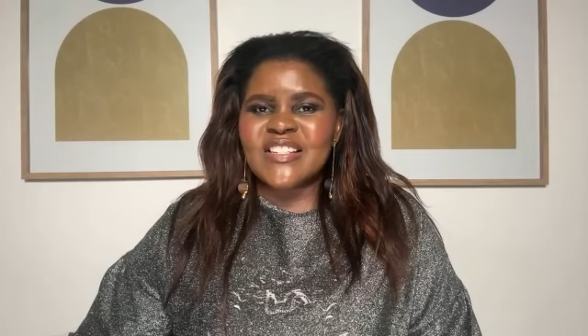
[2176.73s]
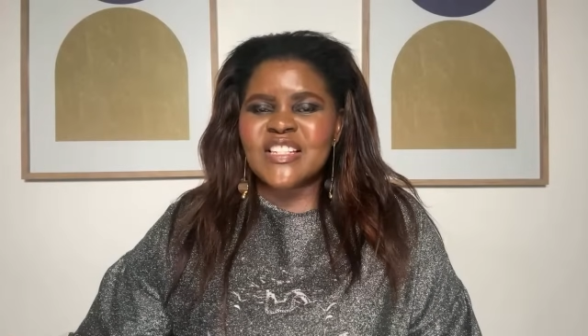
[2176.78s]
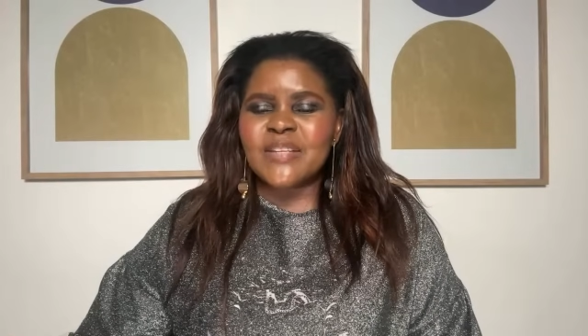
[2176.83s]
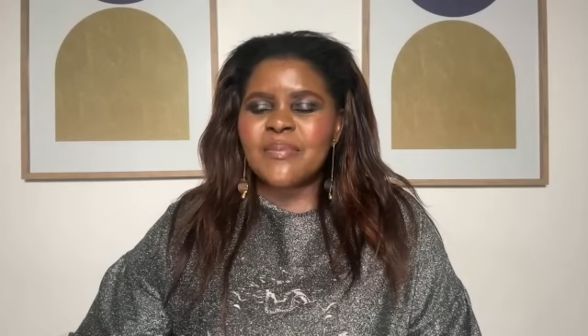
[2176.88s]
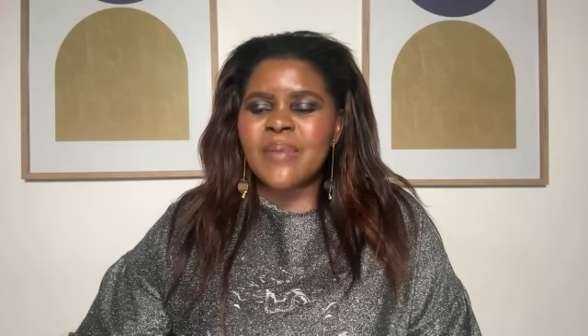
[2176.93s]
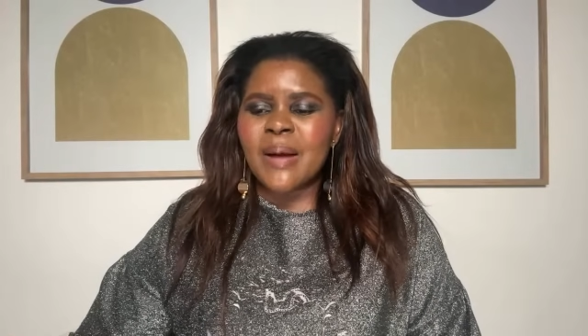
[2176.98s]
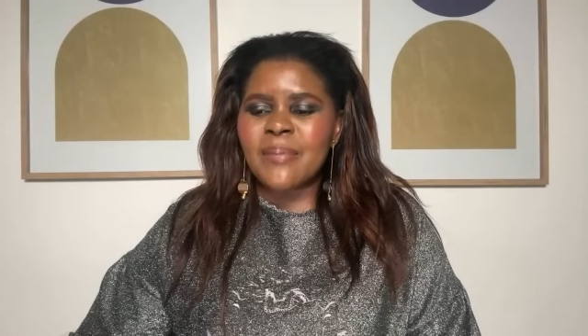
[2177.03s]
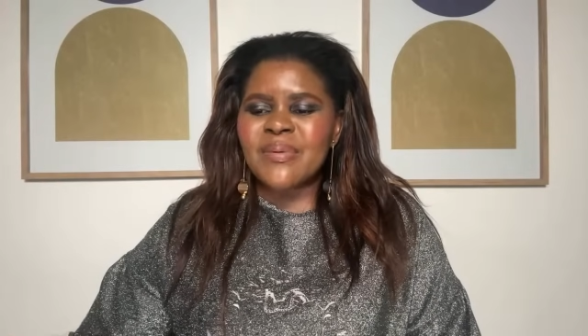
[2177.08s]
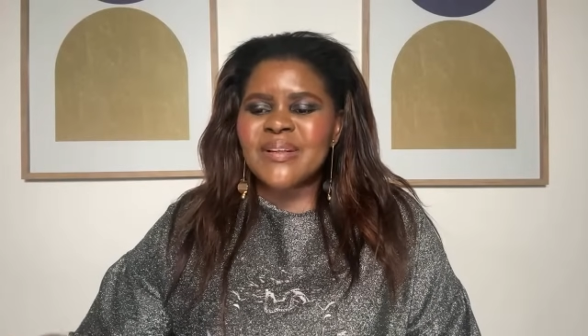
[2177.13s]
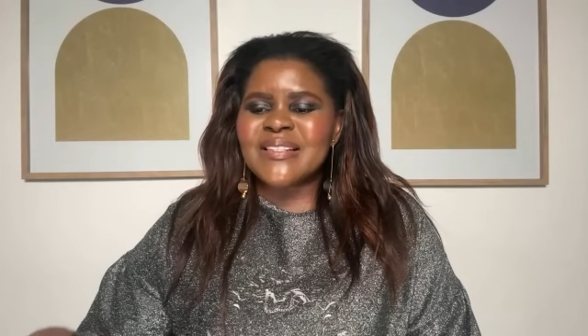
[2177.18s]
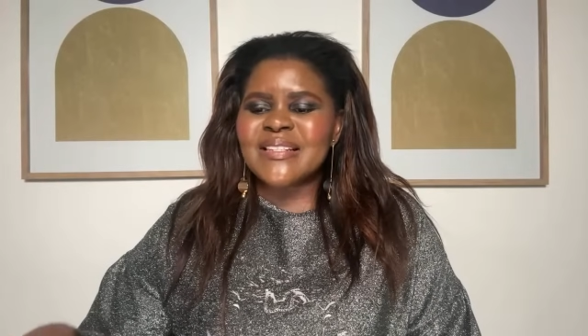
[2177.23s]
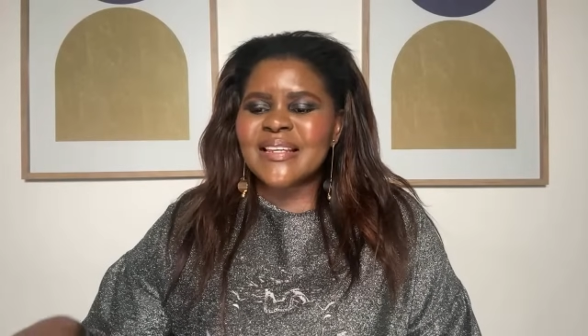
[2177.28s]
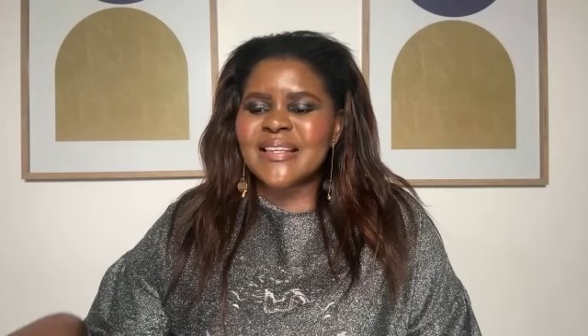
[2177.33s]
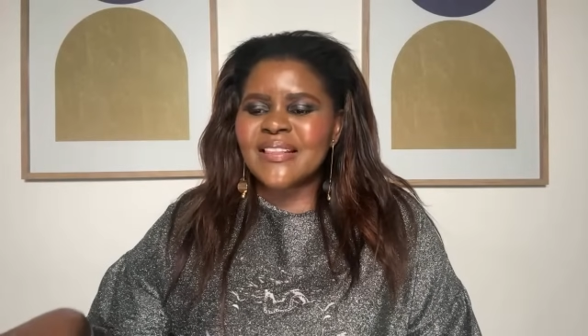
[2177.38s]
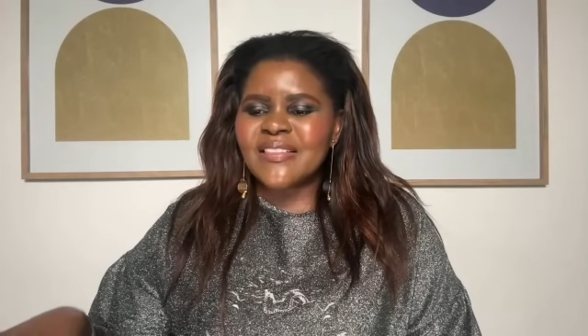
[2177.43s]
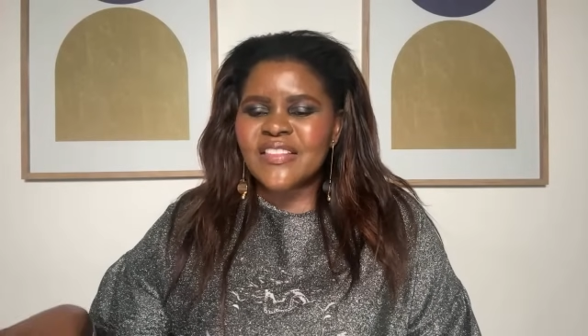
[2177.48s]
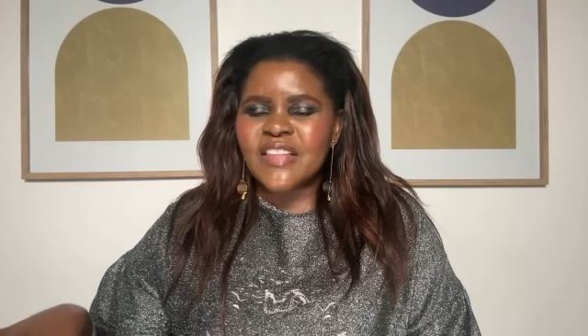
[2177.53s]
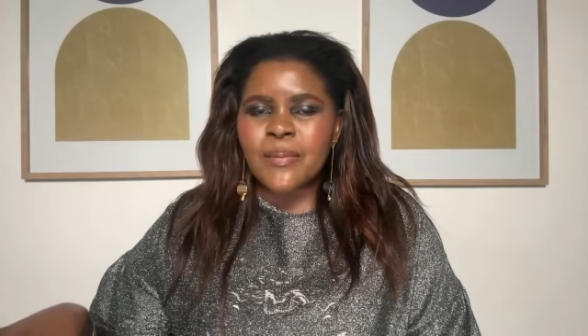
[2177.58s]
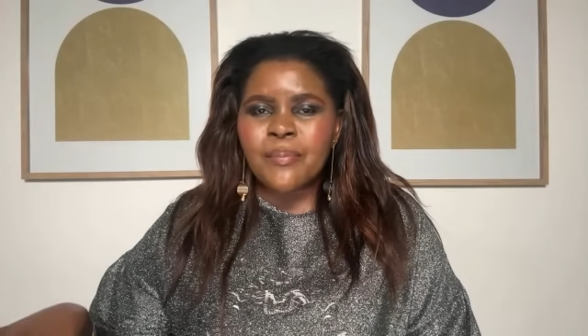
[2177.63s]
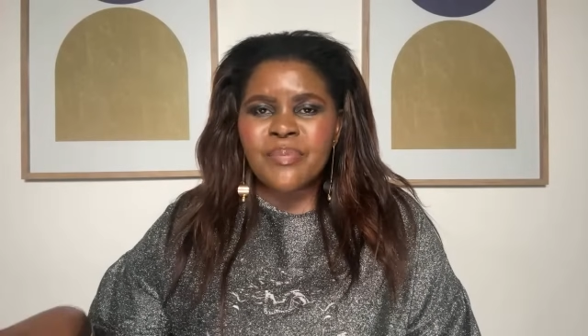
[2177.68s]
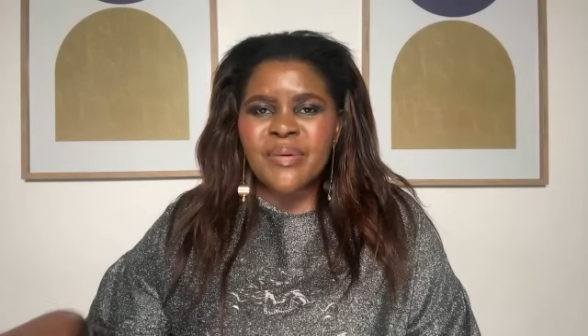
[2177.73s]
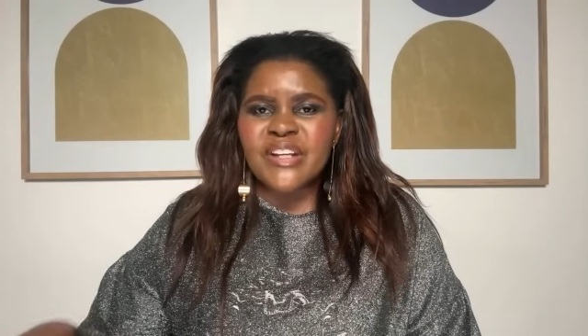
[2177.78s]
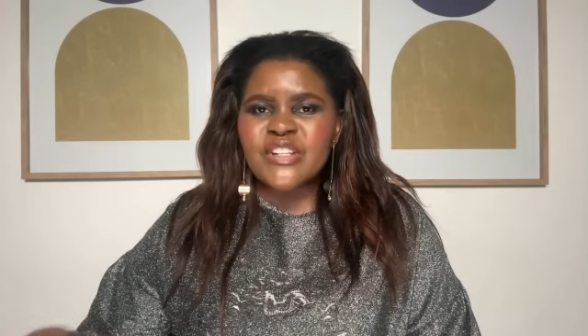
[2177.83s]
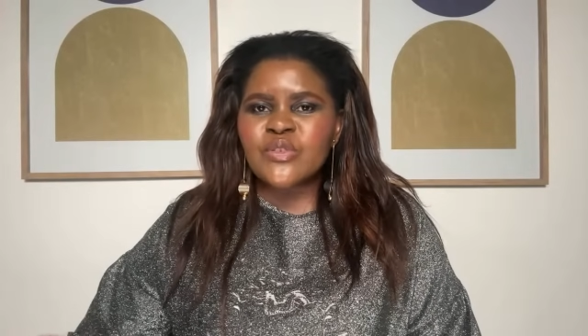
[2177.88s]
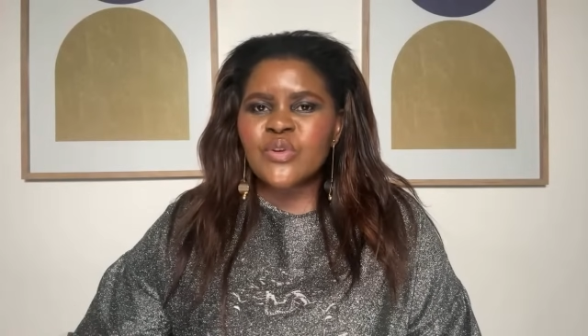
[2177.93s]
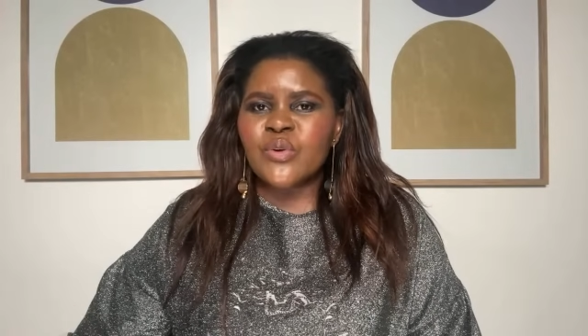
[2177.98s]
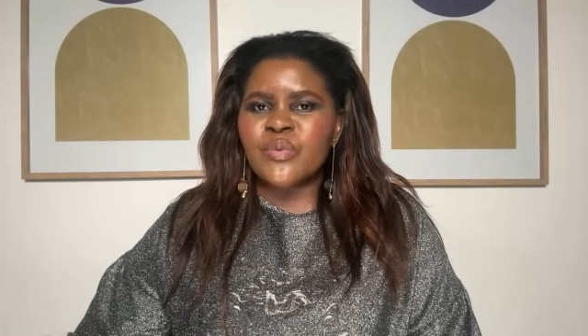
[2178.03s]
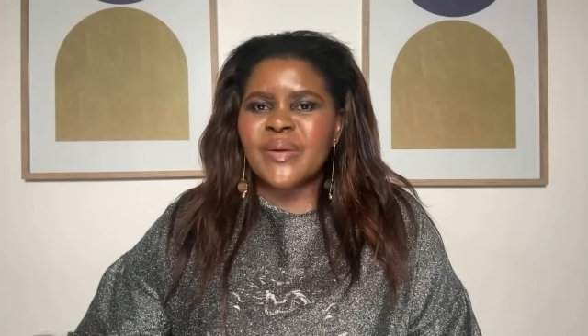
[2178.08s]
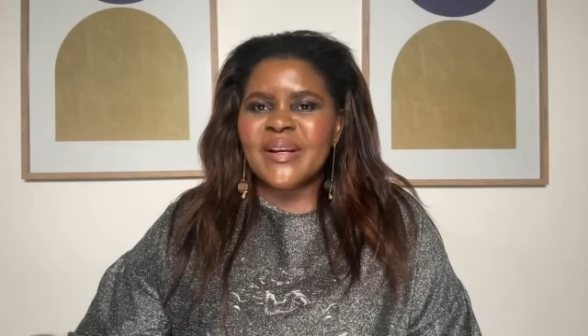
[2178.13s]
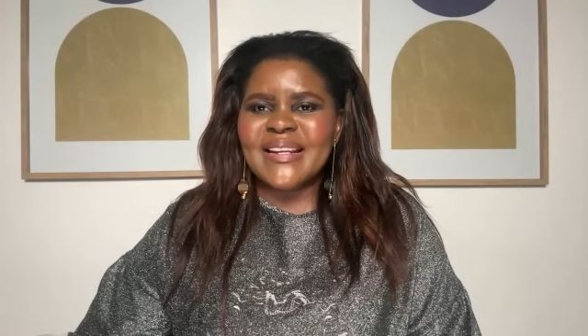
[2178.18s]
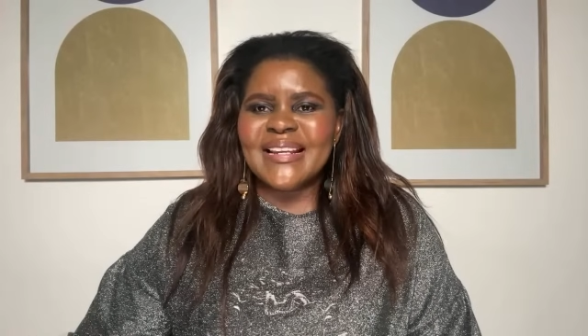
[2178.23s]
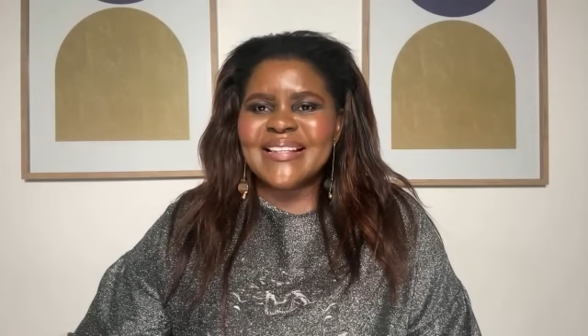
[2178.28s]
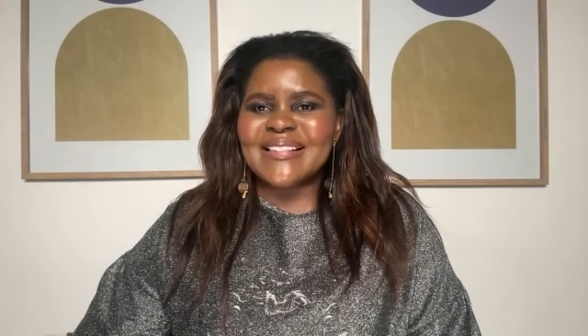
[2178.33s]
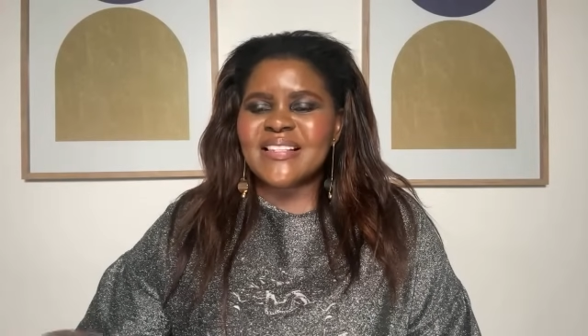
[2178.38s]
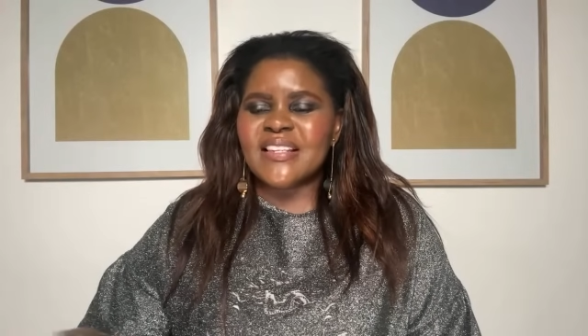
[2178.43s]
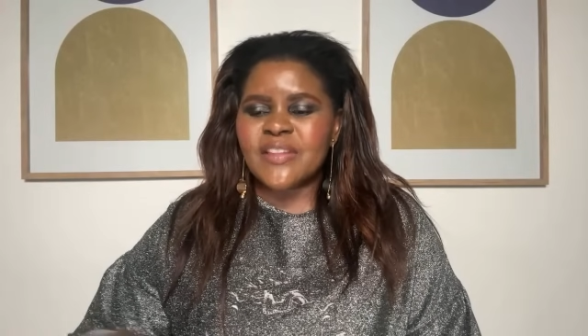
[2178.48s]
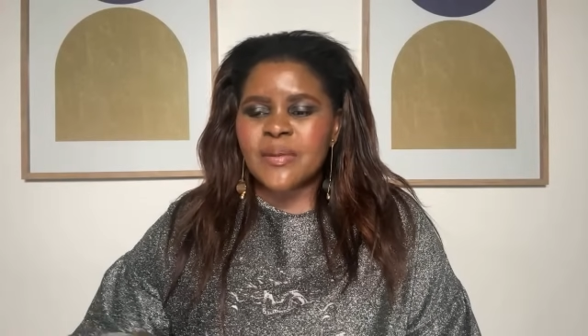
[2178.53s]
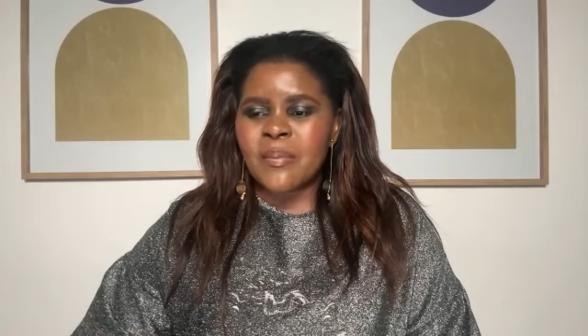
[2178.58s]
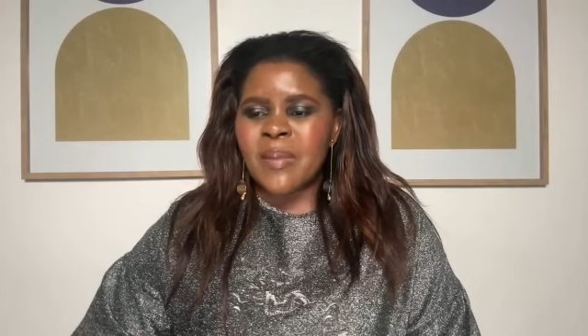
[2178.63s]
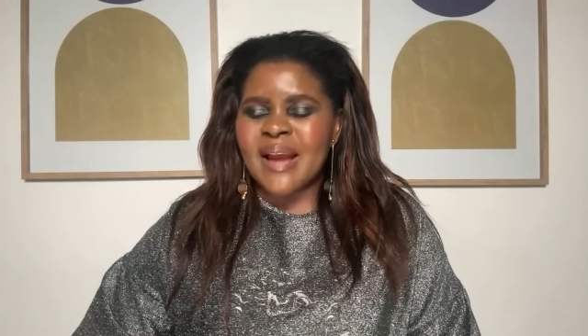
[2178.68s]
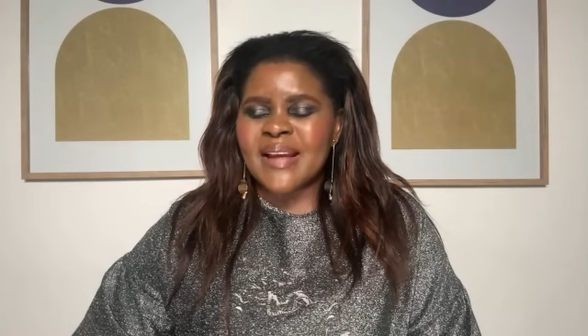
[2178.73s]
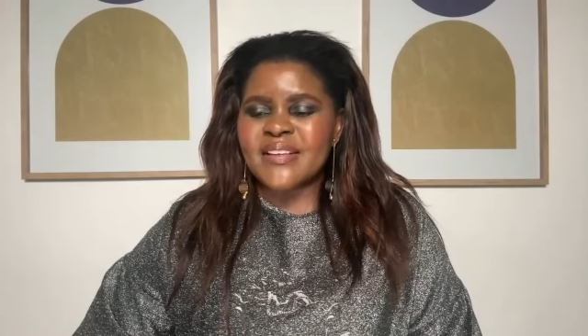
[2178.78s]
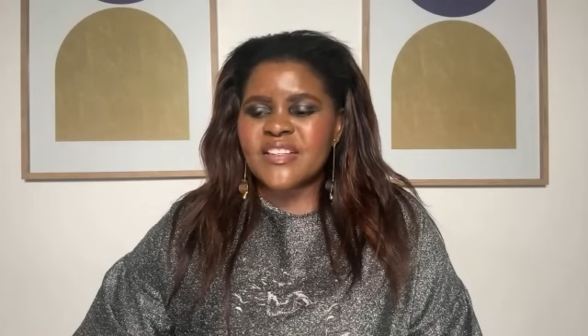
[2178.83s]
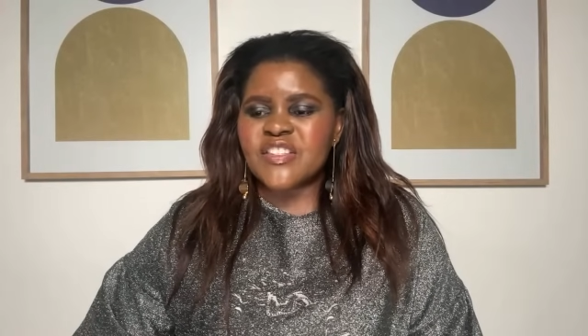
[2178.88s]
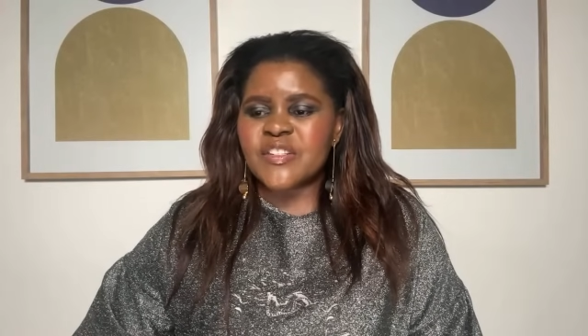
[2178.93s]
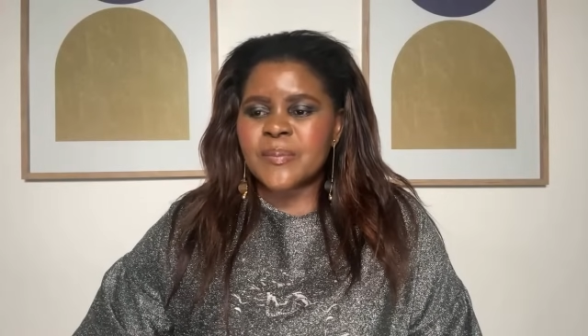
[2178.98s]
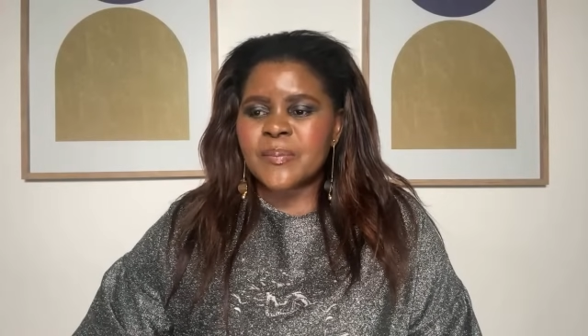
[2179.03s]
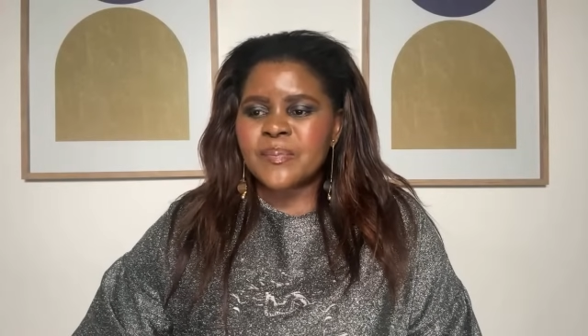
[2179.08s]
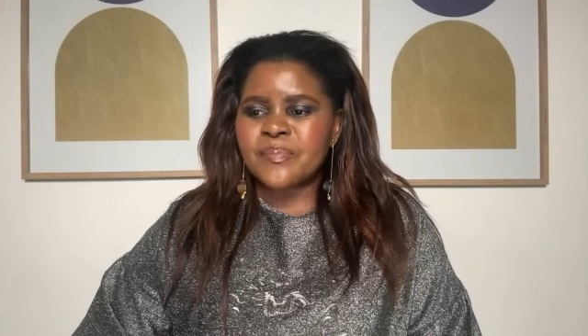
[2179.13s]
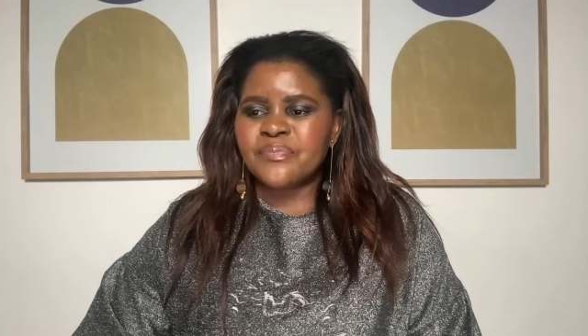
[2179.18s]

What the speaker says: Zimbabweans, the battle really is in the minds.